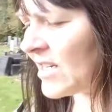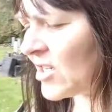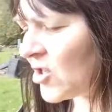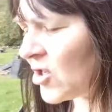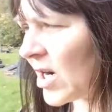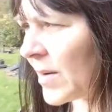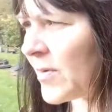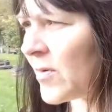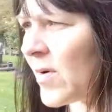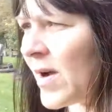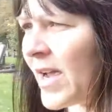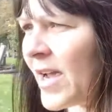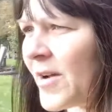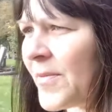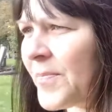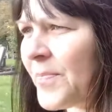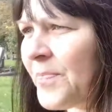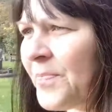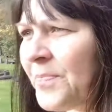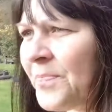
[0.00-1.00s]
any trouble here.
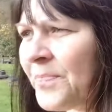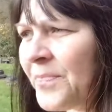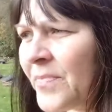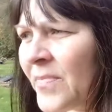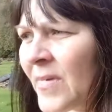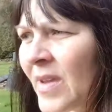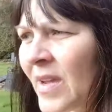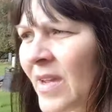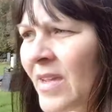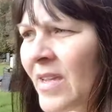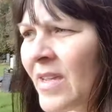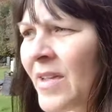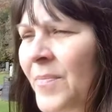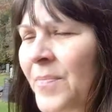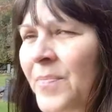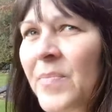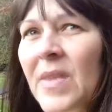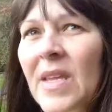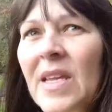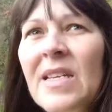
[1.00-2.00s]

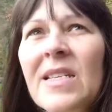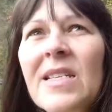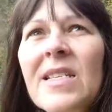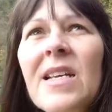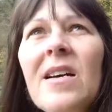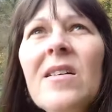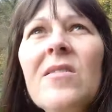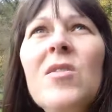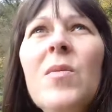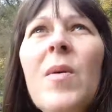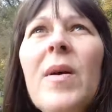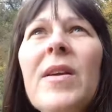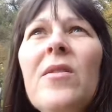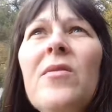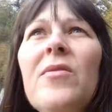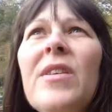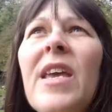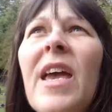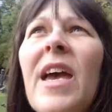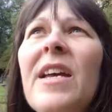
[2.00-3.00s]
It's tucked away
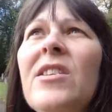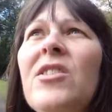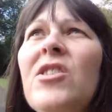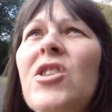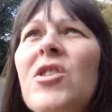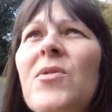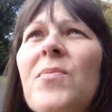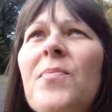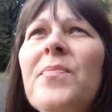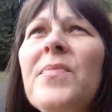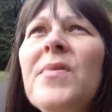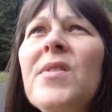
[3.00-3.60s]
on the edge,